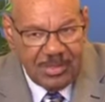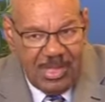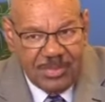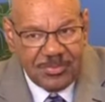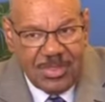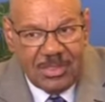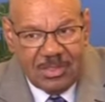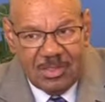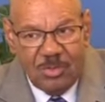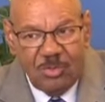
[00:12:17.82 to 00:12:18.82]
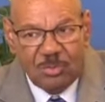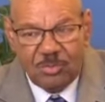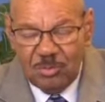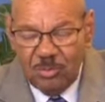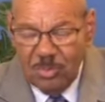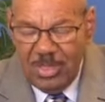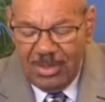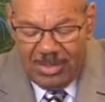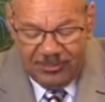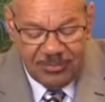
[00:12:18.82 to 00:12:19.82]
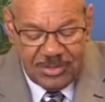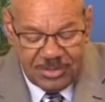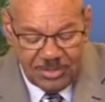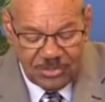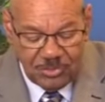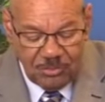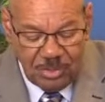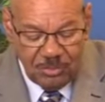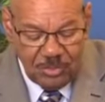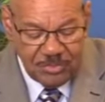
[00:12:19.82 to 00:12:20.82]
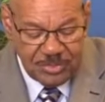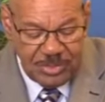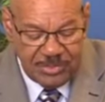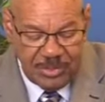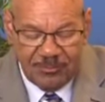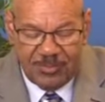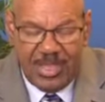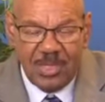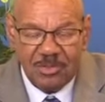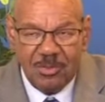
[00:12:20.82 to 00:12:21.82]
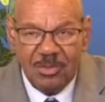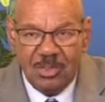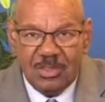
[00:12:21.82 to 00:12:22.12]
I think when I finish this story, we'll see the value